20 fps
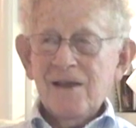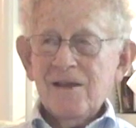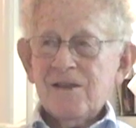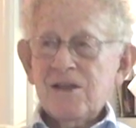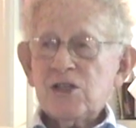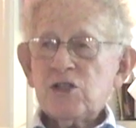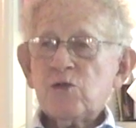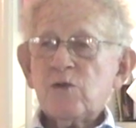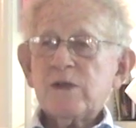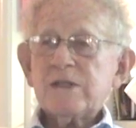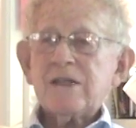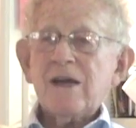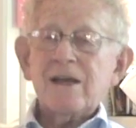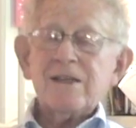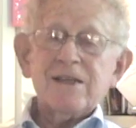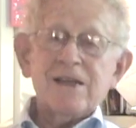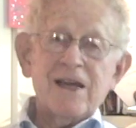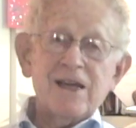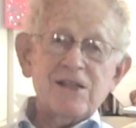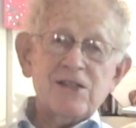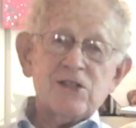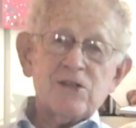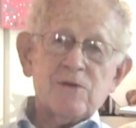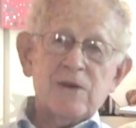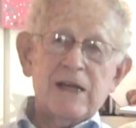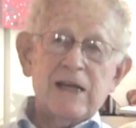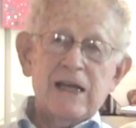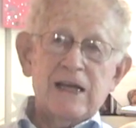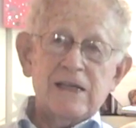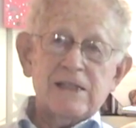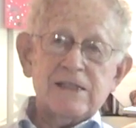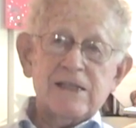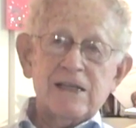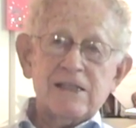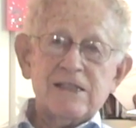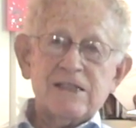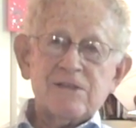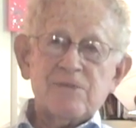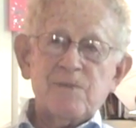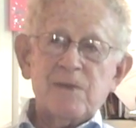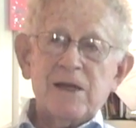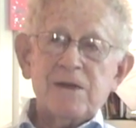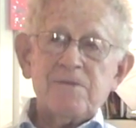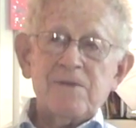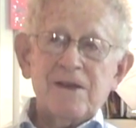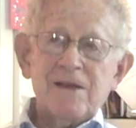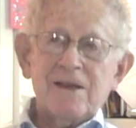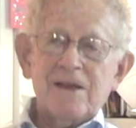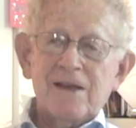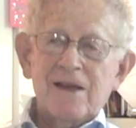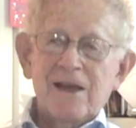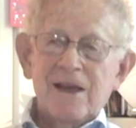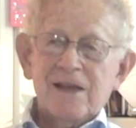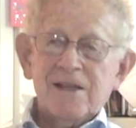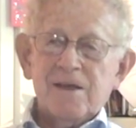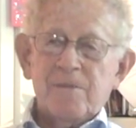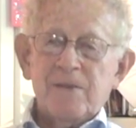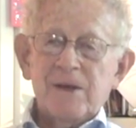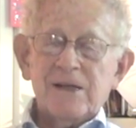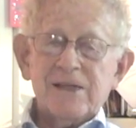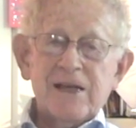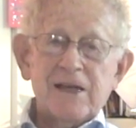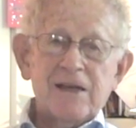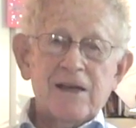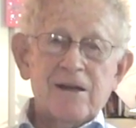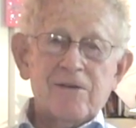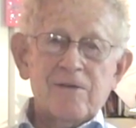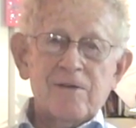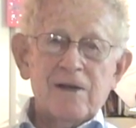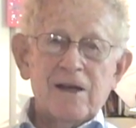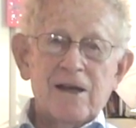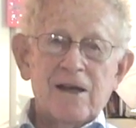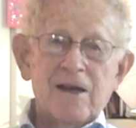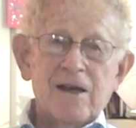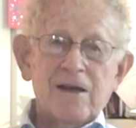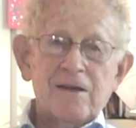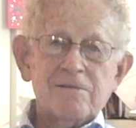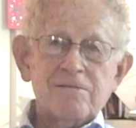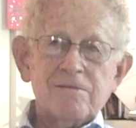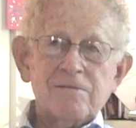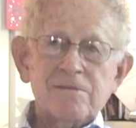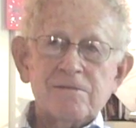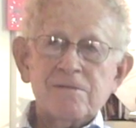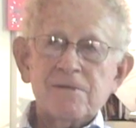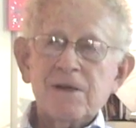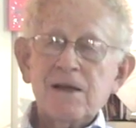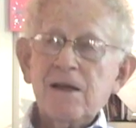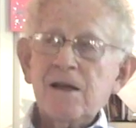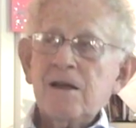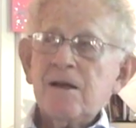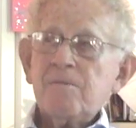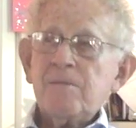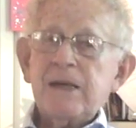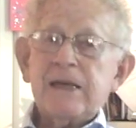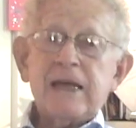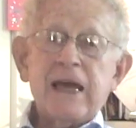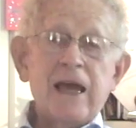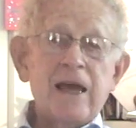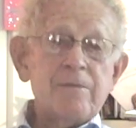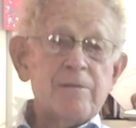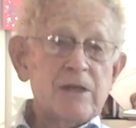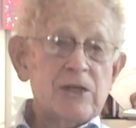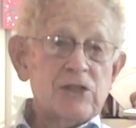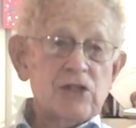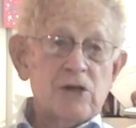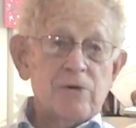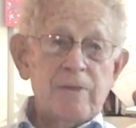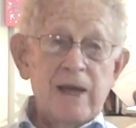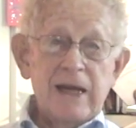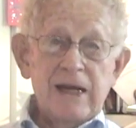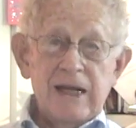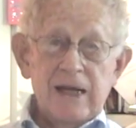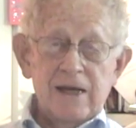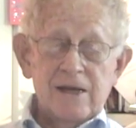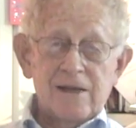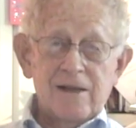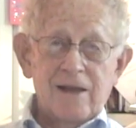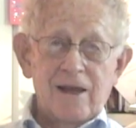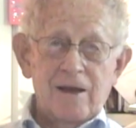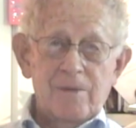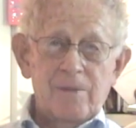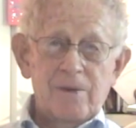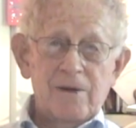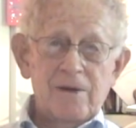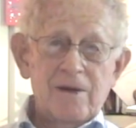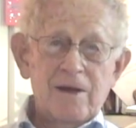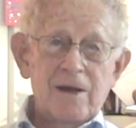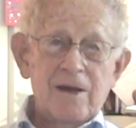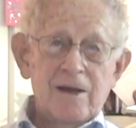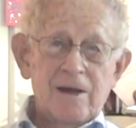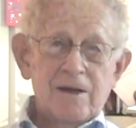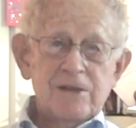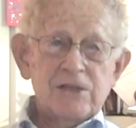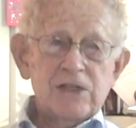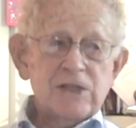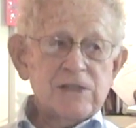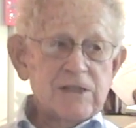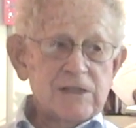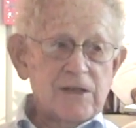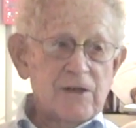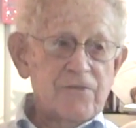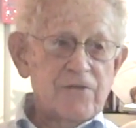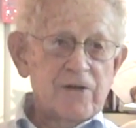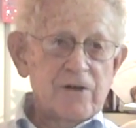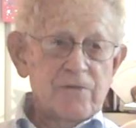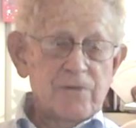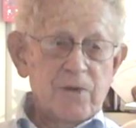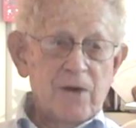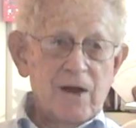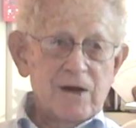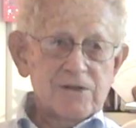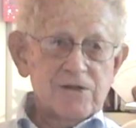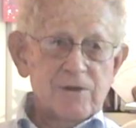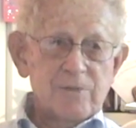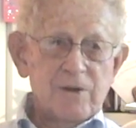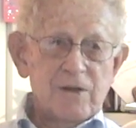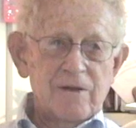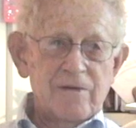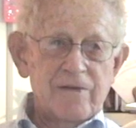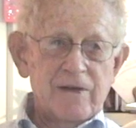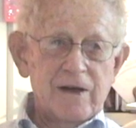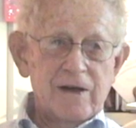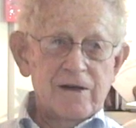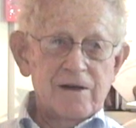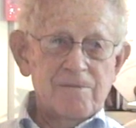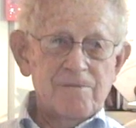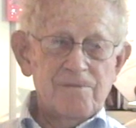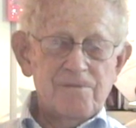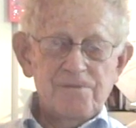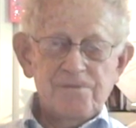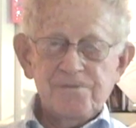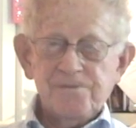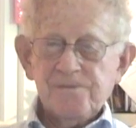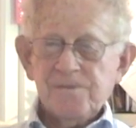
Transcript: This was on King Street East. The building became the Germania Club, just at the foot of Proctor Boulevard. Sure.